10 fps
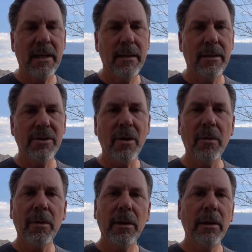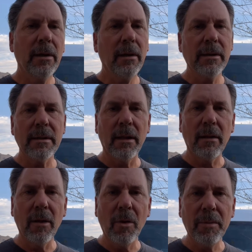So listen, the
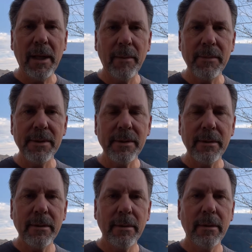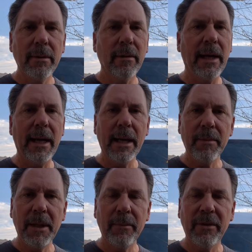low beams, the high
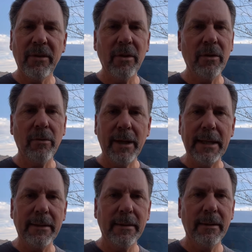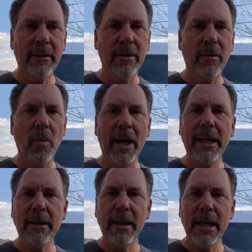beams, they're great. The
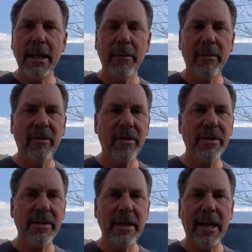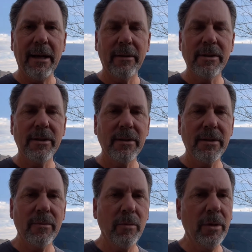white light versus the
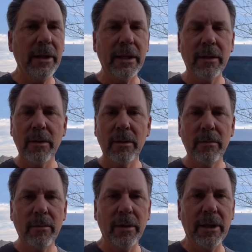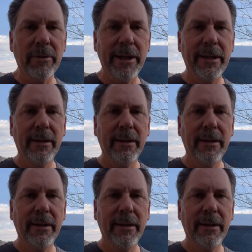halogens, really, really great.